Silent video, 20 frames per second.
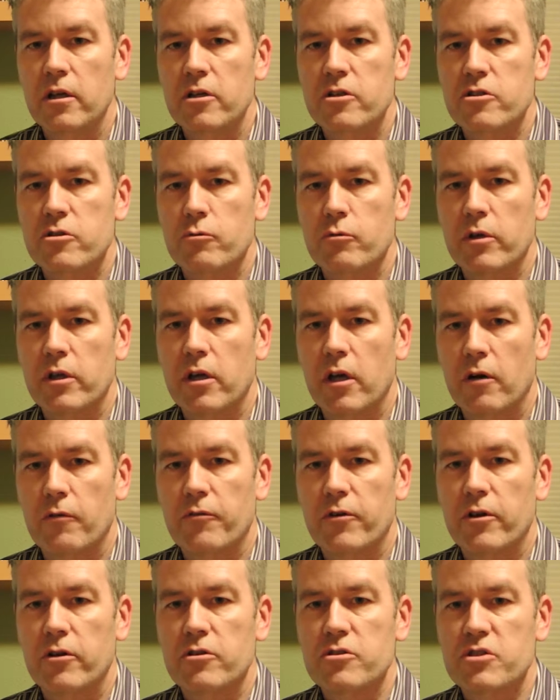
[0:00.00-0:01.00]
to
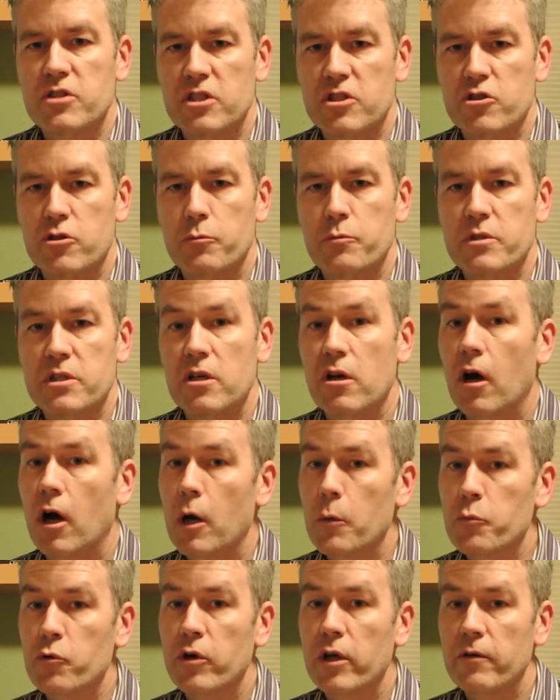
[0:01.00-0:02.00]
recover your systems and
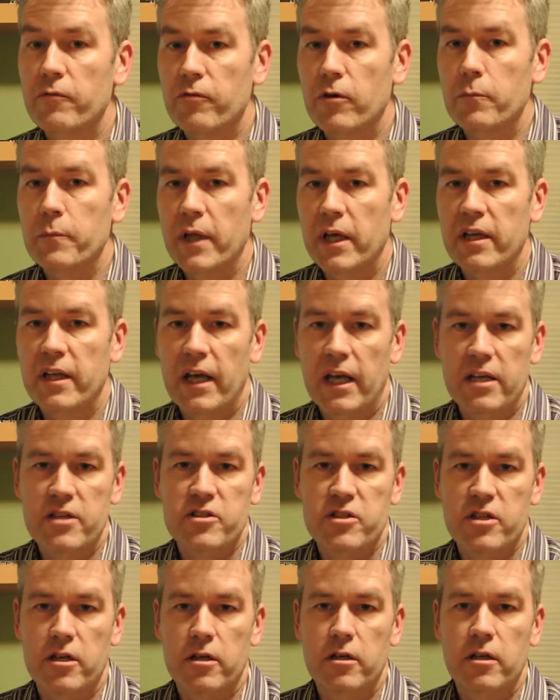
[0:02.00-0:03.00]
operate from that data
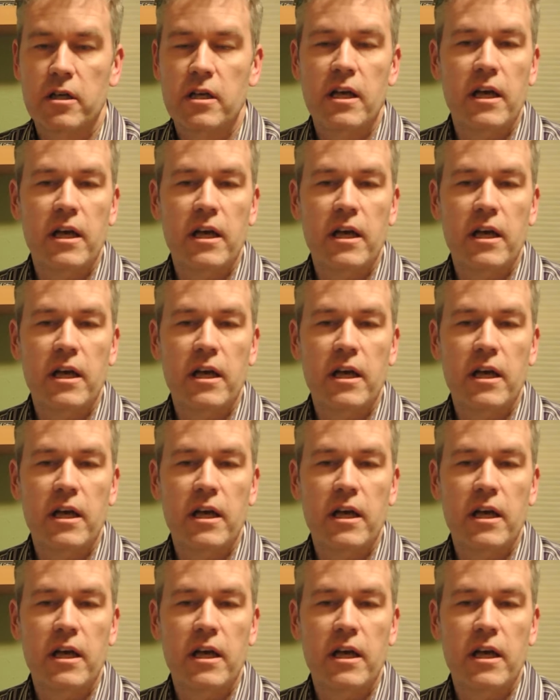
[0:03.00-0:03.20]
center.